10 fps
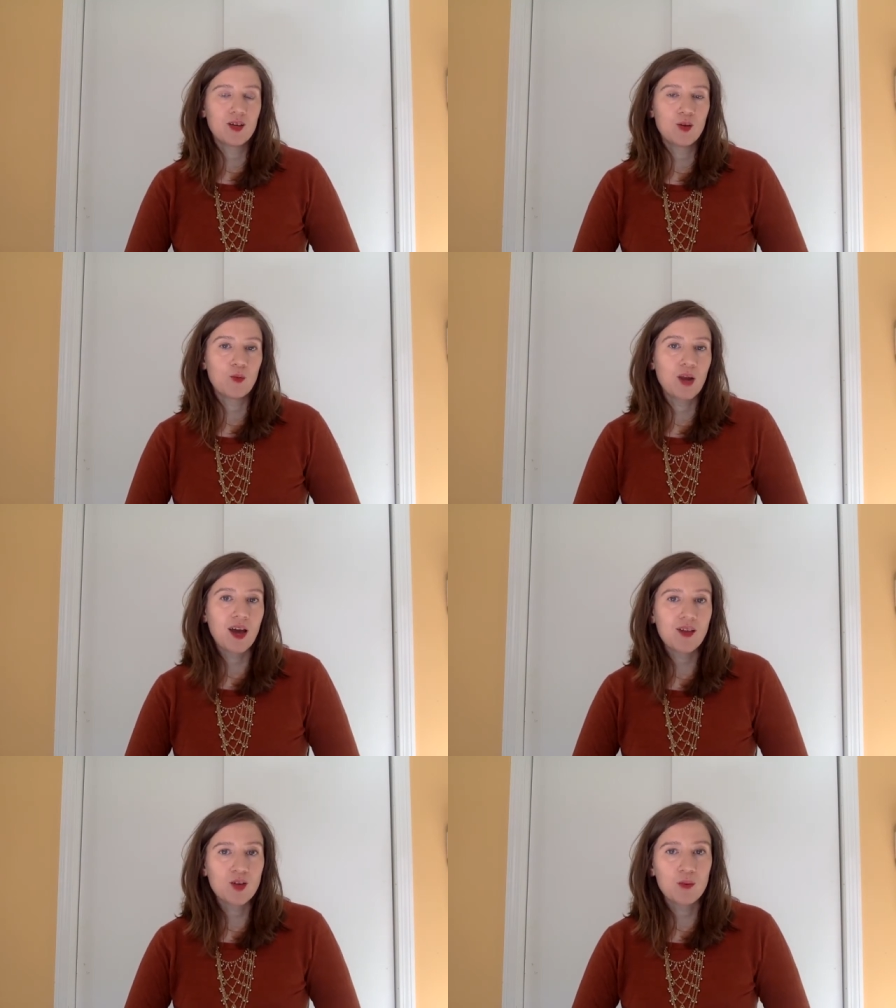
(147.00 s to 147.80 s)
when
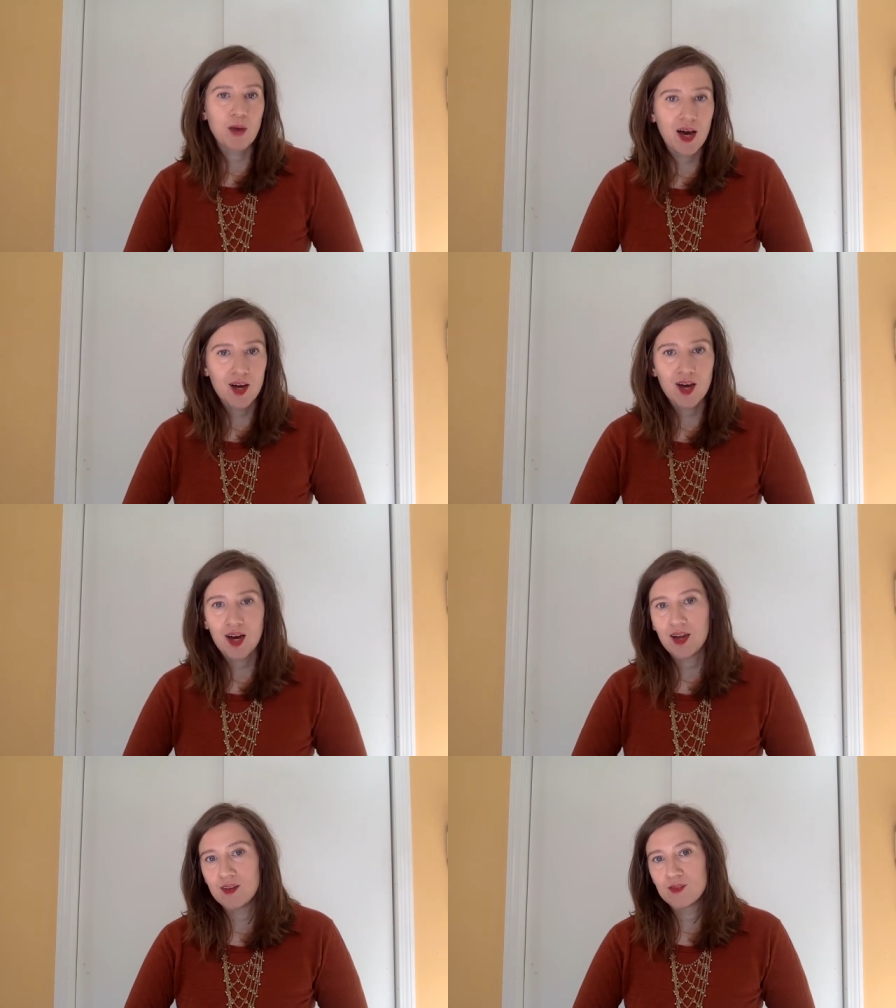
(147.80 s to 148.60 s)
I look back,
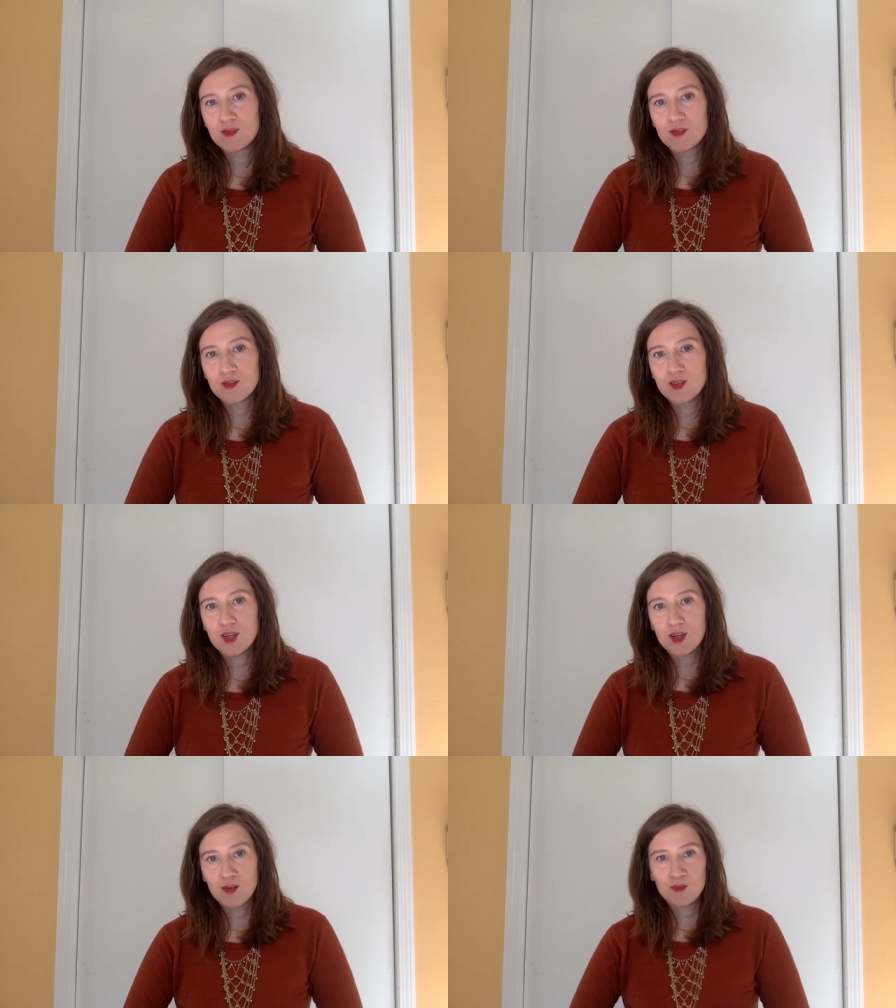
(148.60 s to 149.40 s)
I
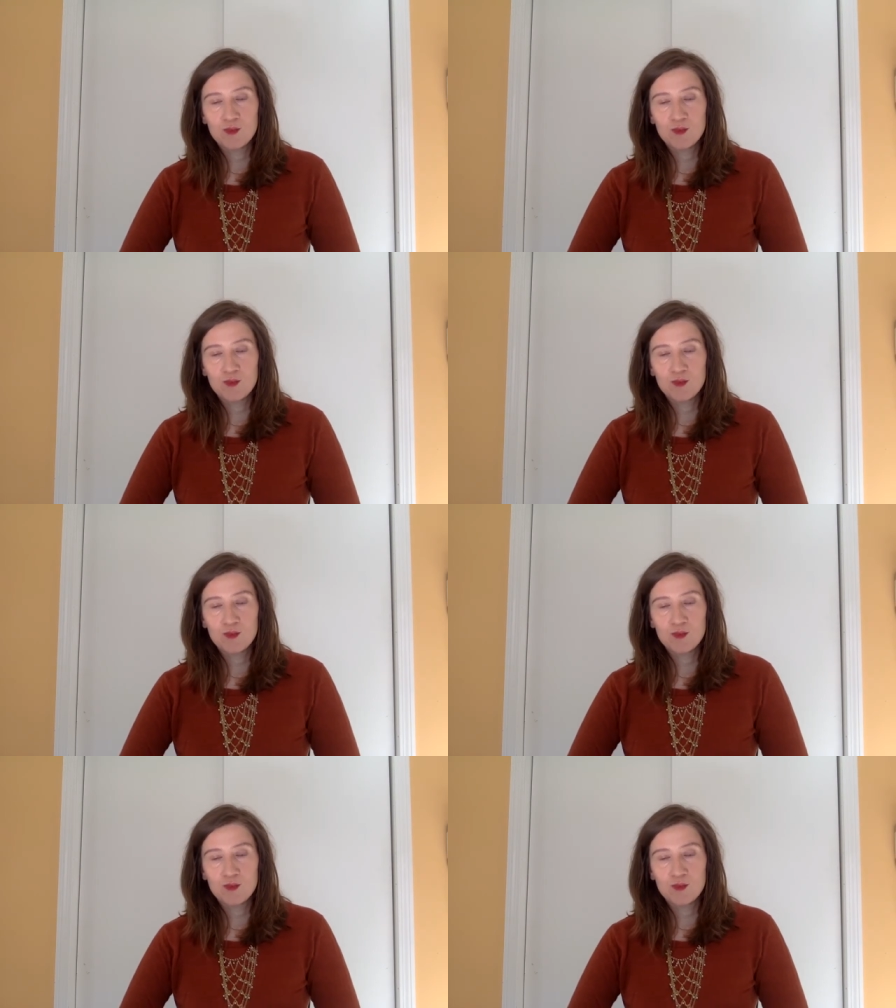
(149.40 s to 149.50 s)
see